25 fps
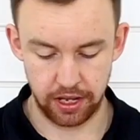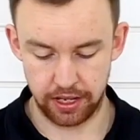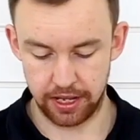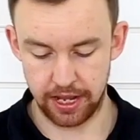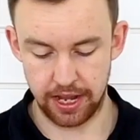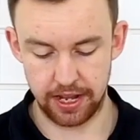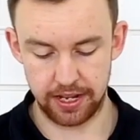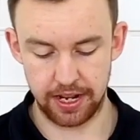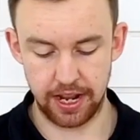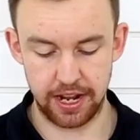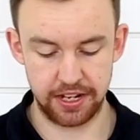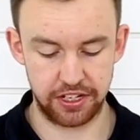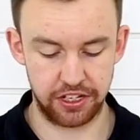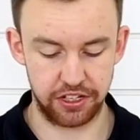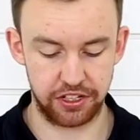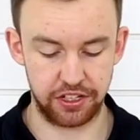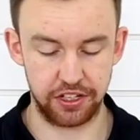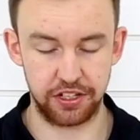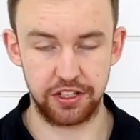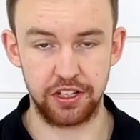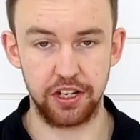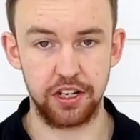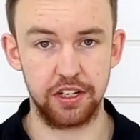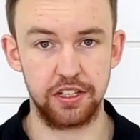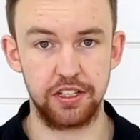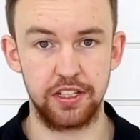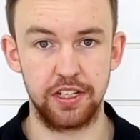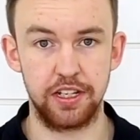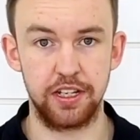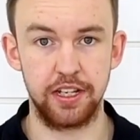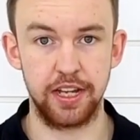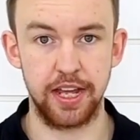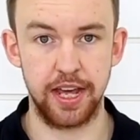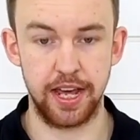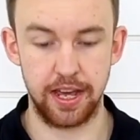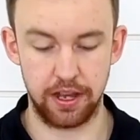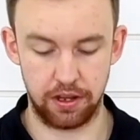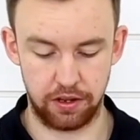and that just adjusts
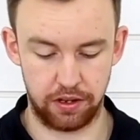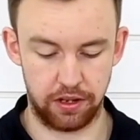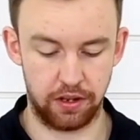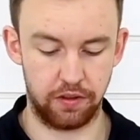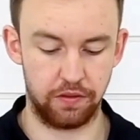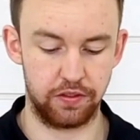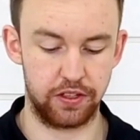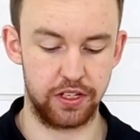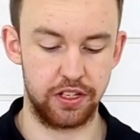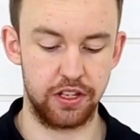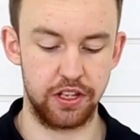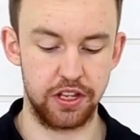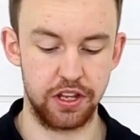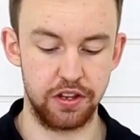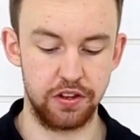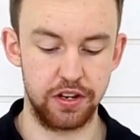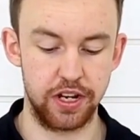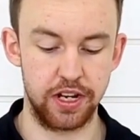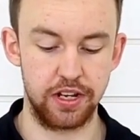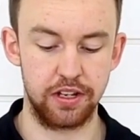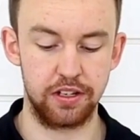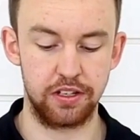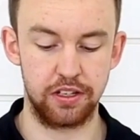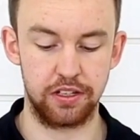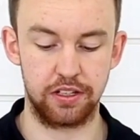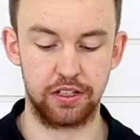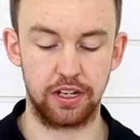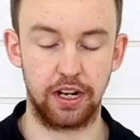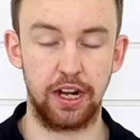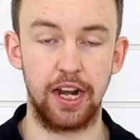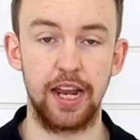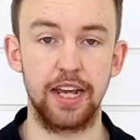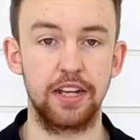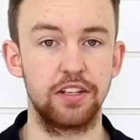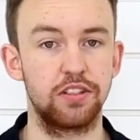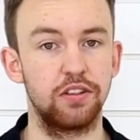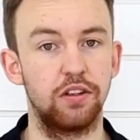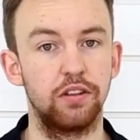in there, and obviously the unit just
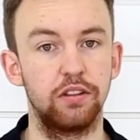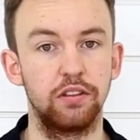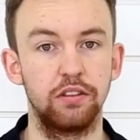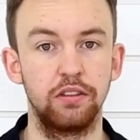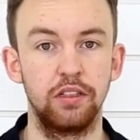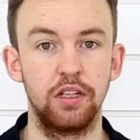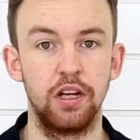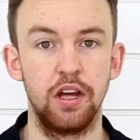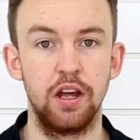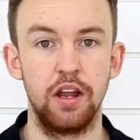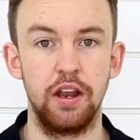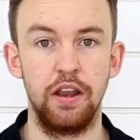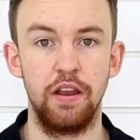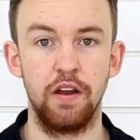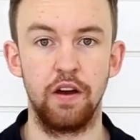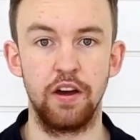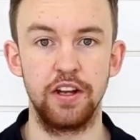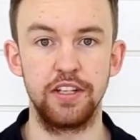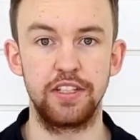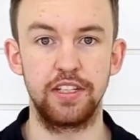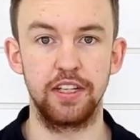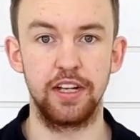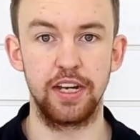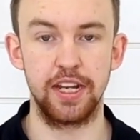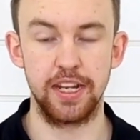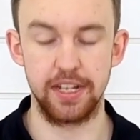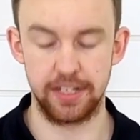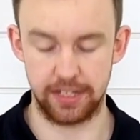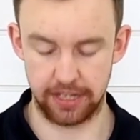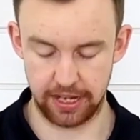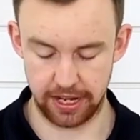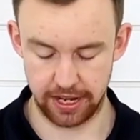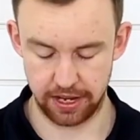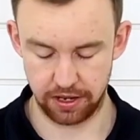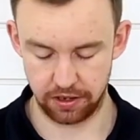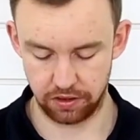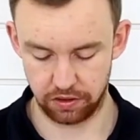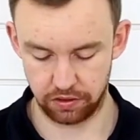clicks on nice and
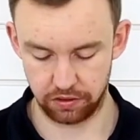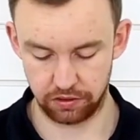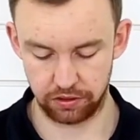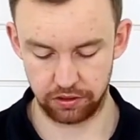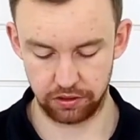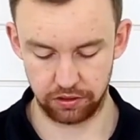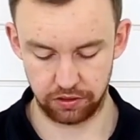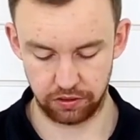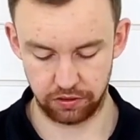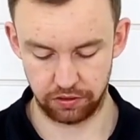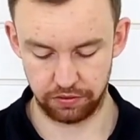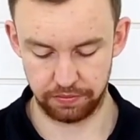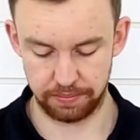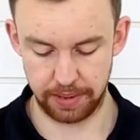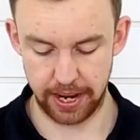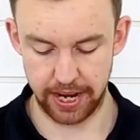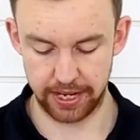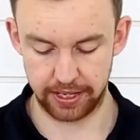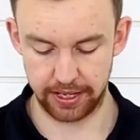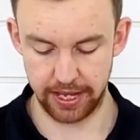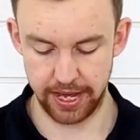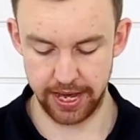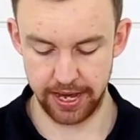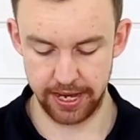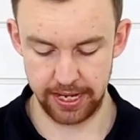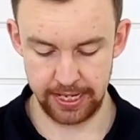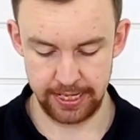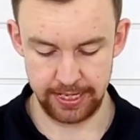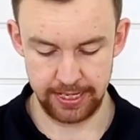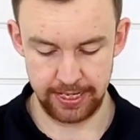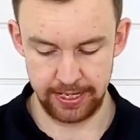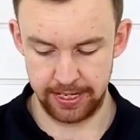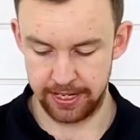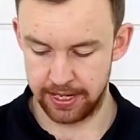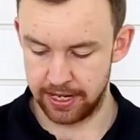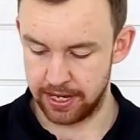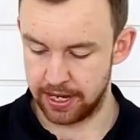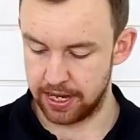easily on the back there.
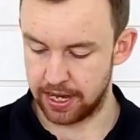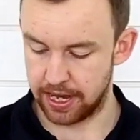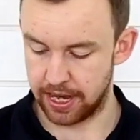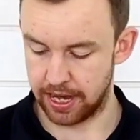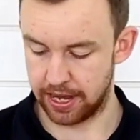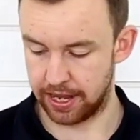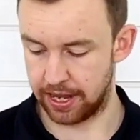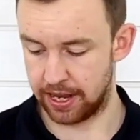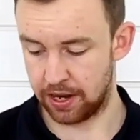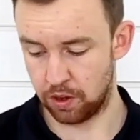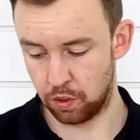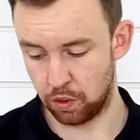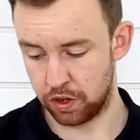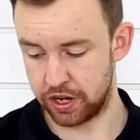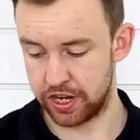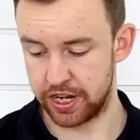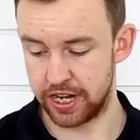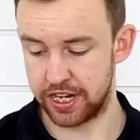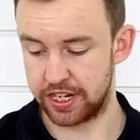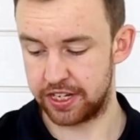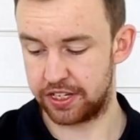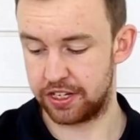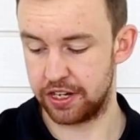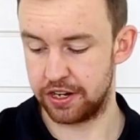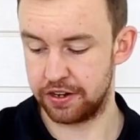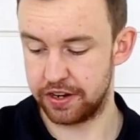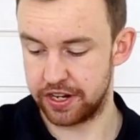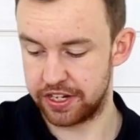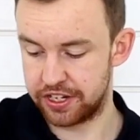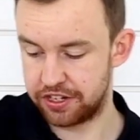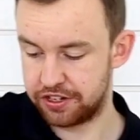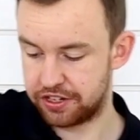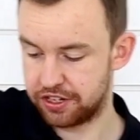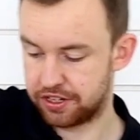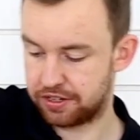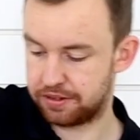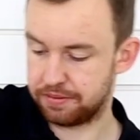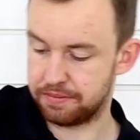And then all you need to do
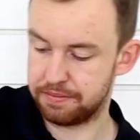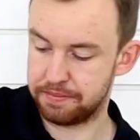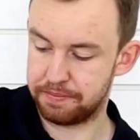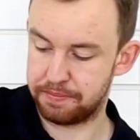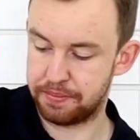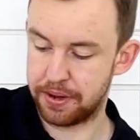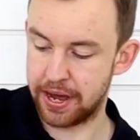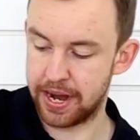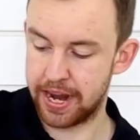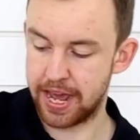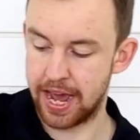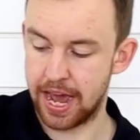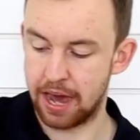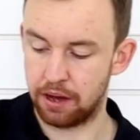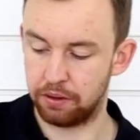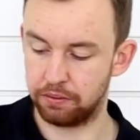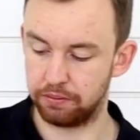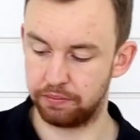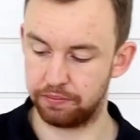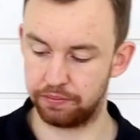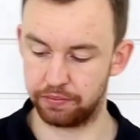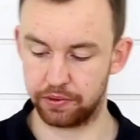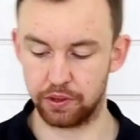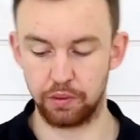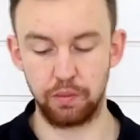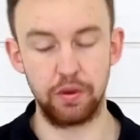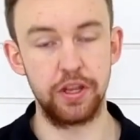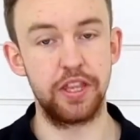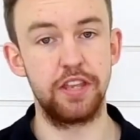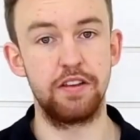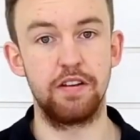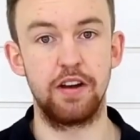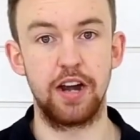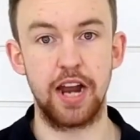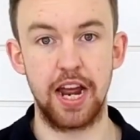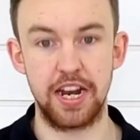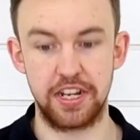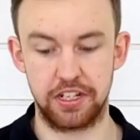is you just pad it out
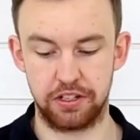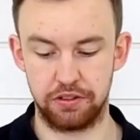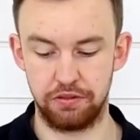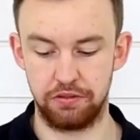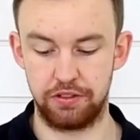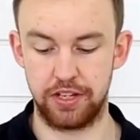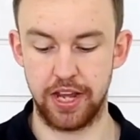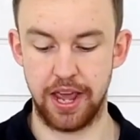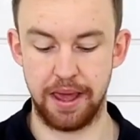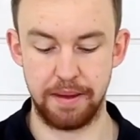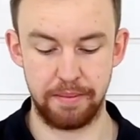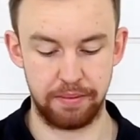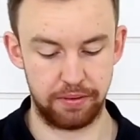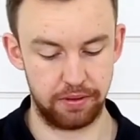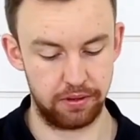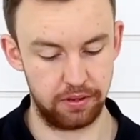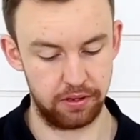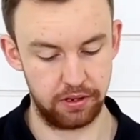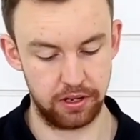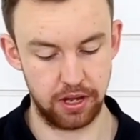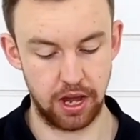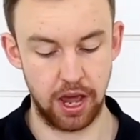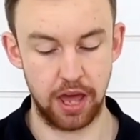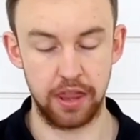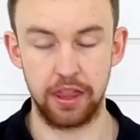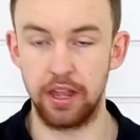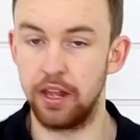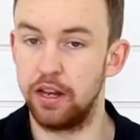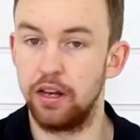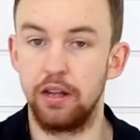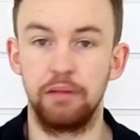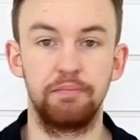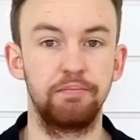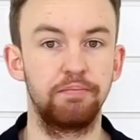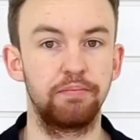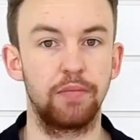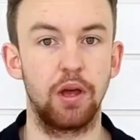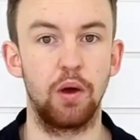with your electrical tape, and
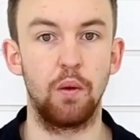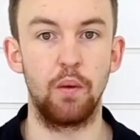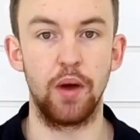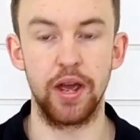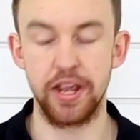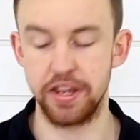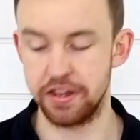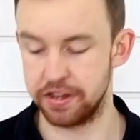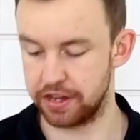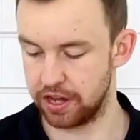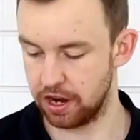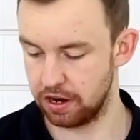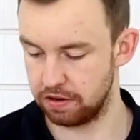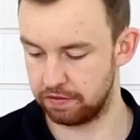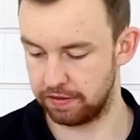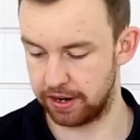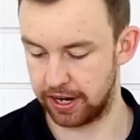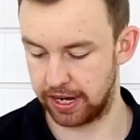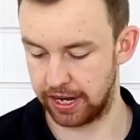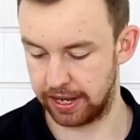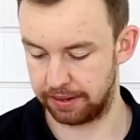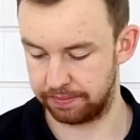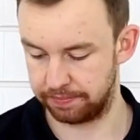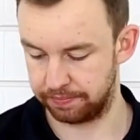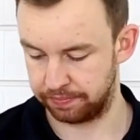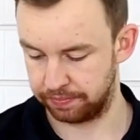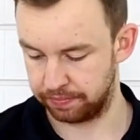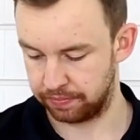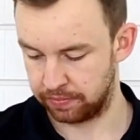then away you go really.